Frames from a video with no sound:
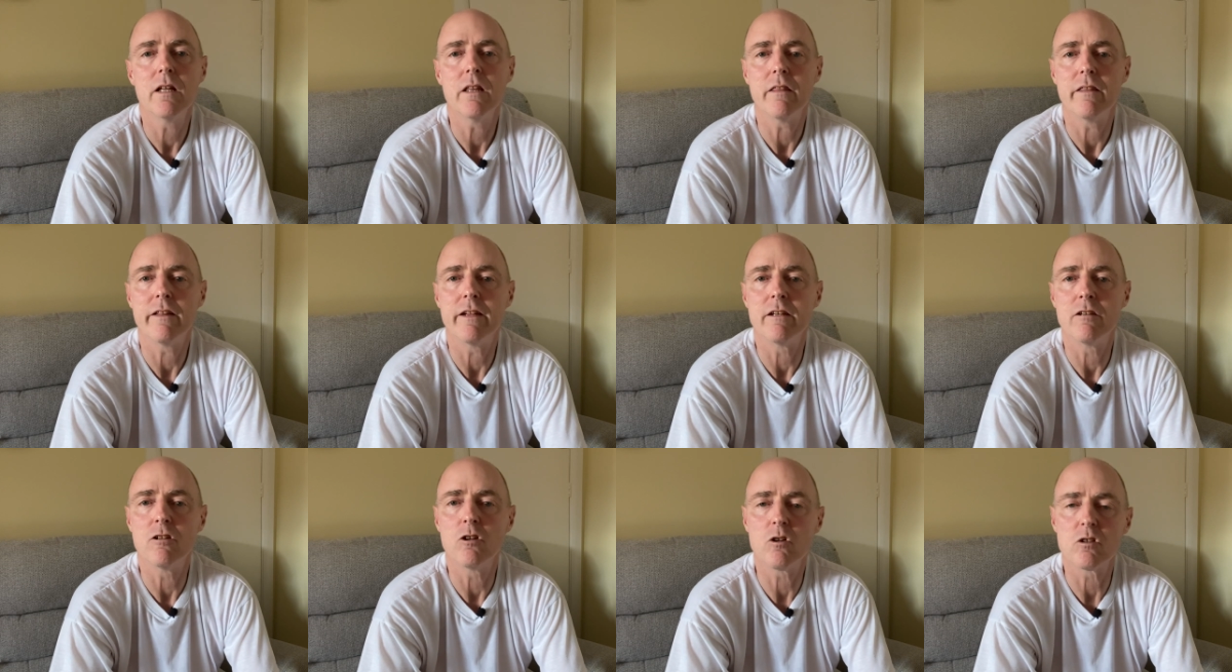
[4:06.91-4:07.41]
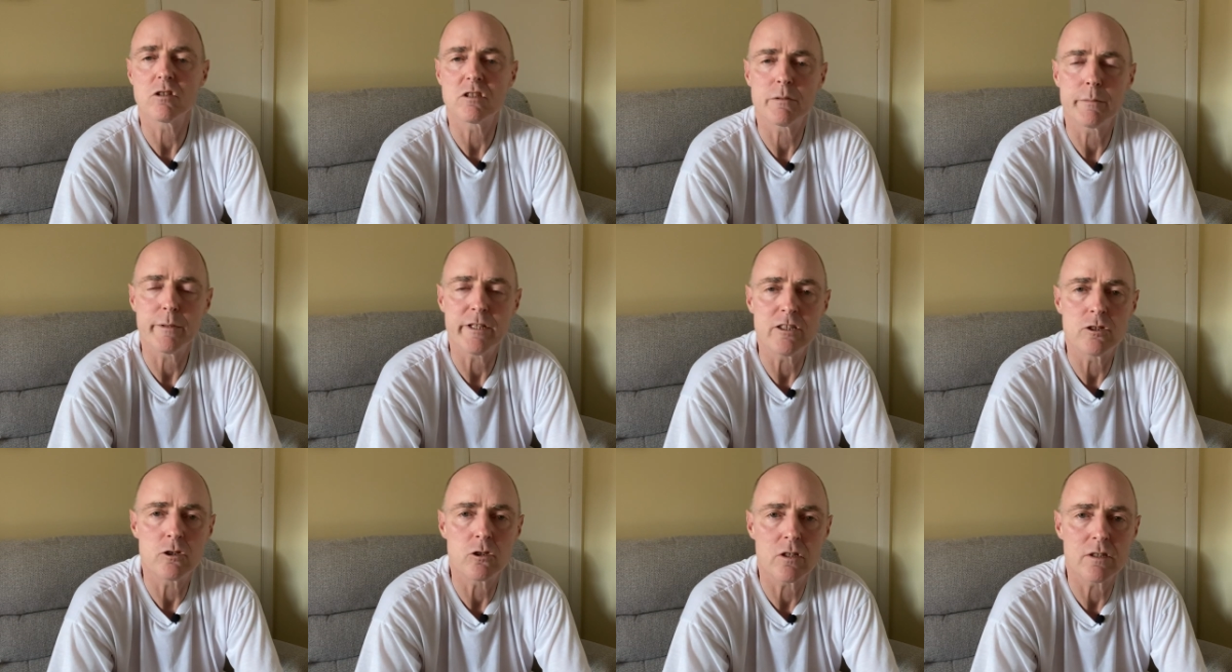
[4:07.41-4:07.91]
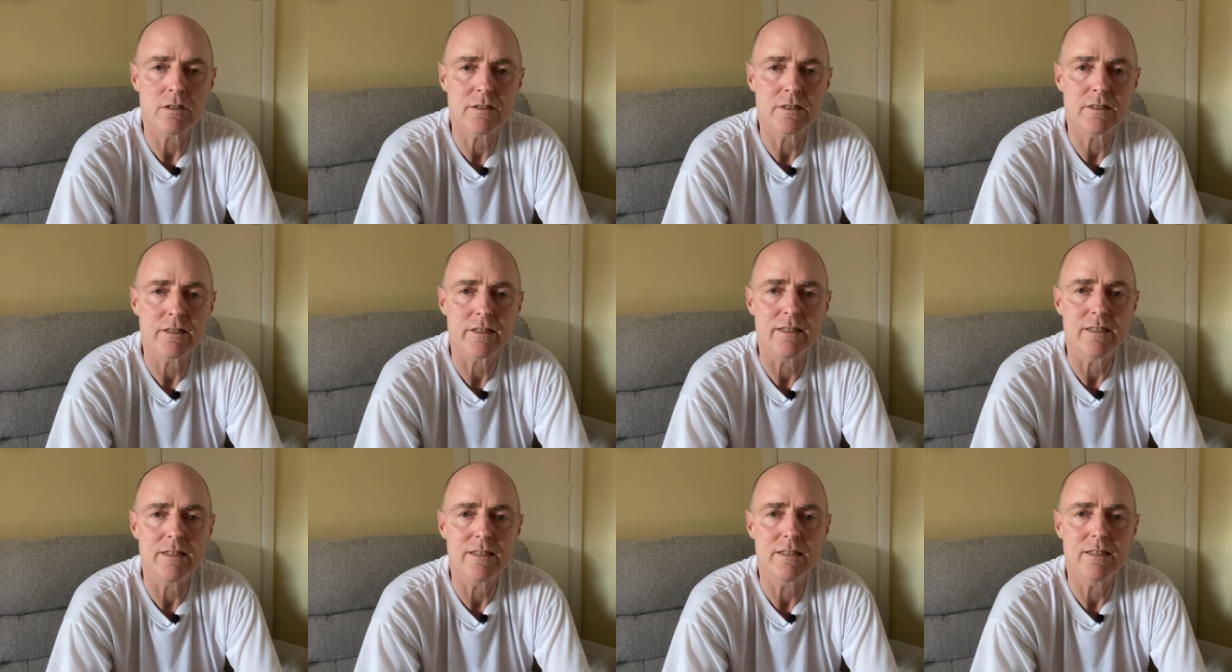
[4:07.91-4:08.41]
They're not to be
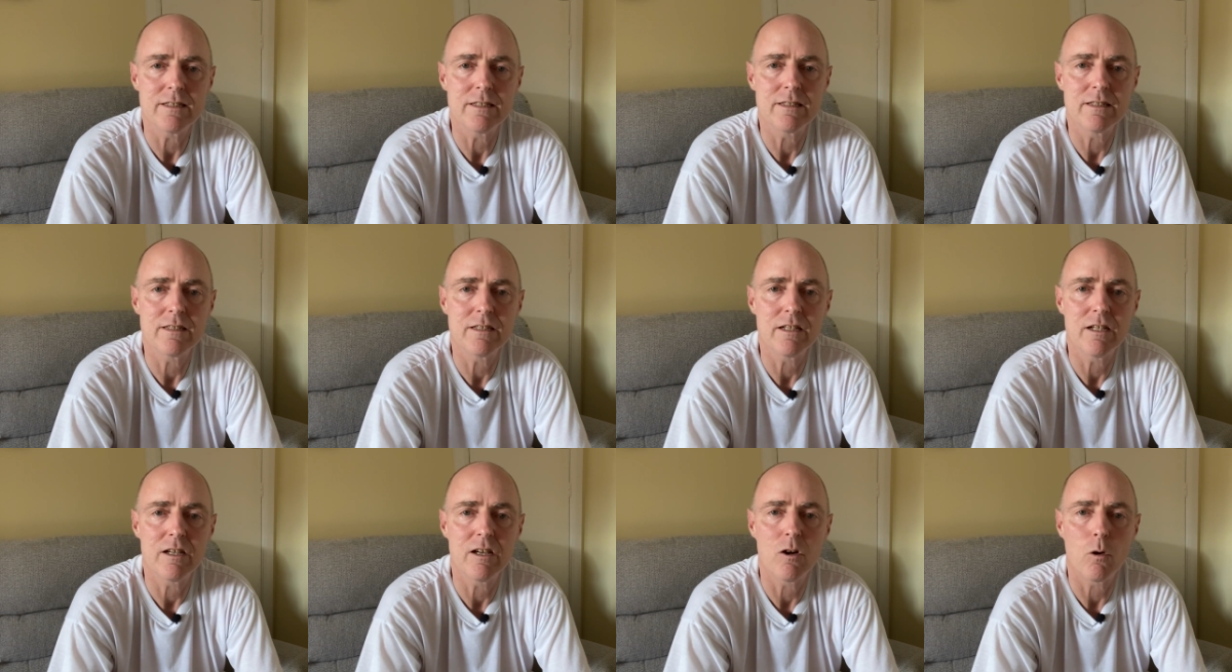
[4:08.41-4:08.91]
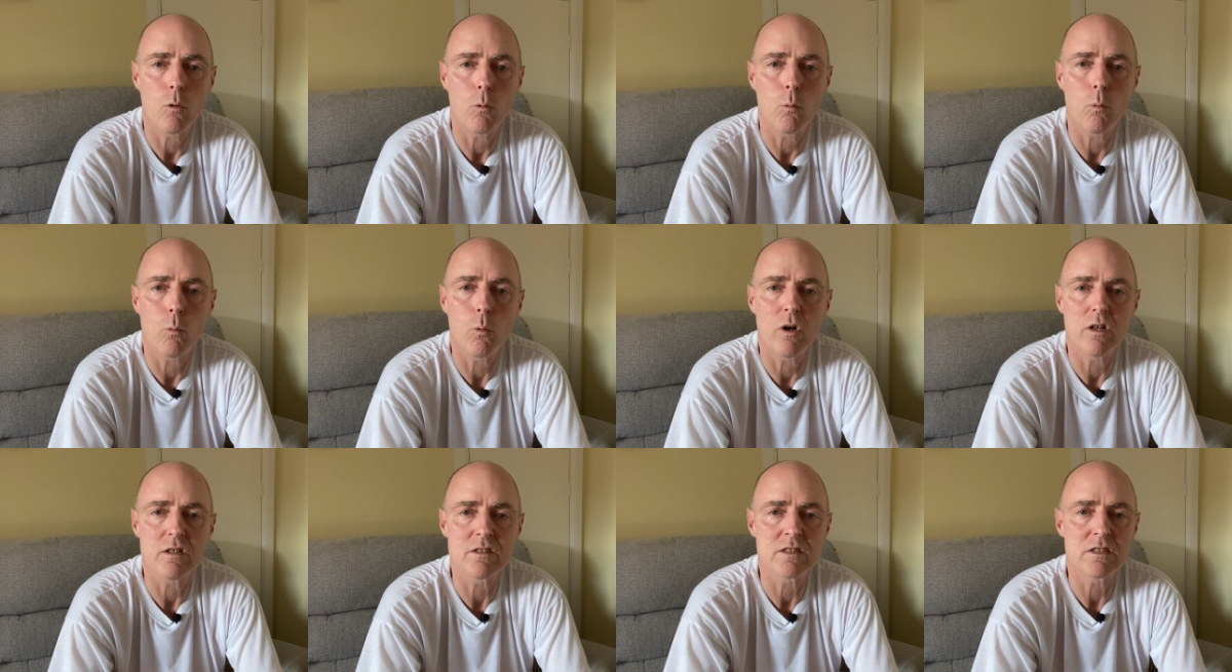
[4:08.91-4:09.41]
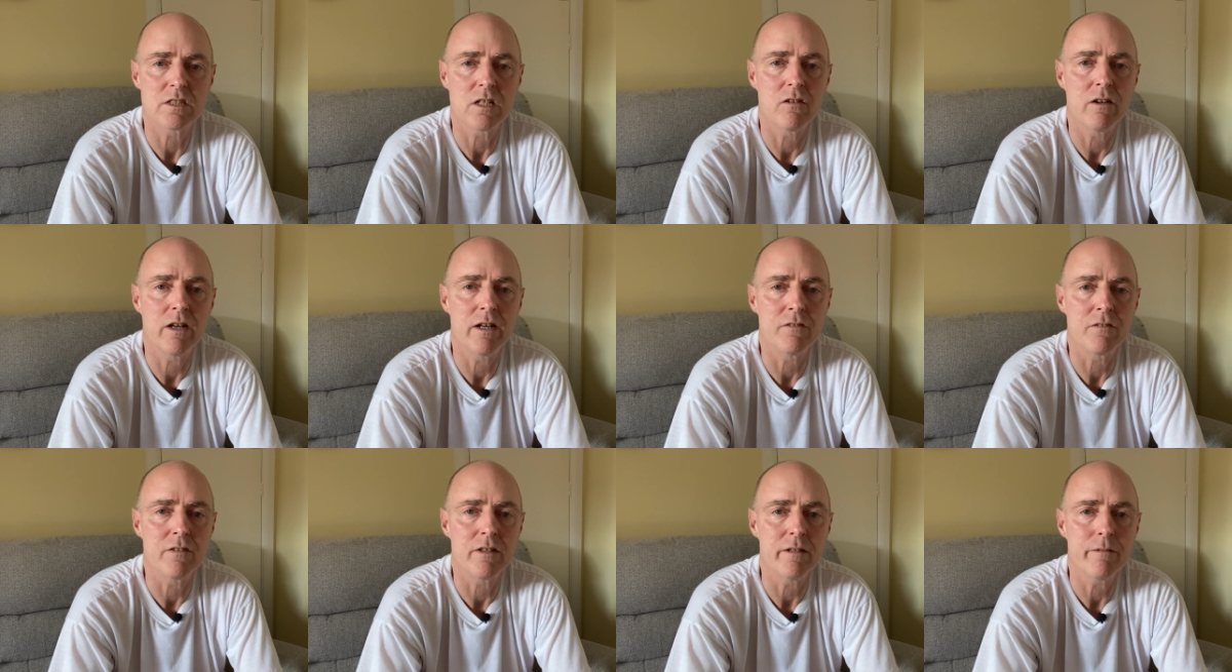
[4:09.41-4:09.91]
trusted
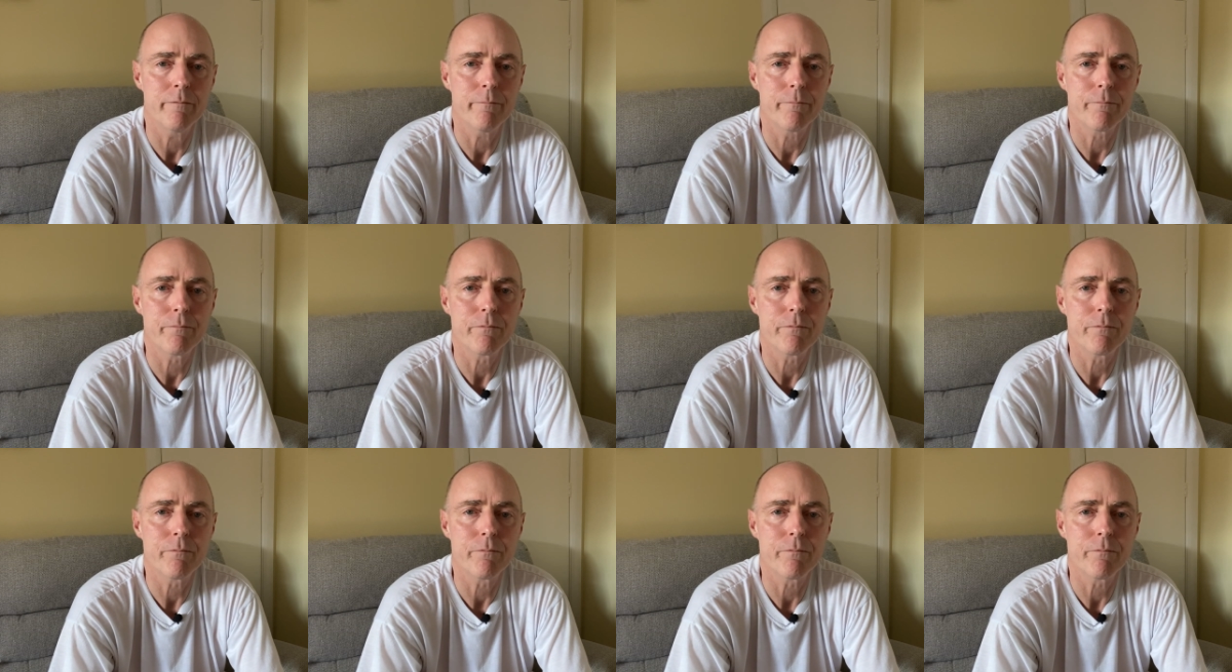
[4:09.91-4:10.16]
whatsoever.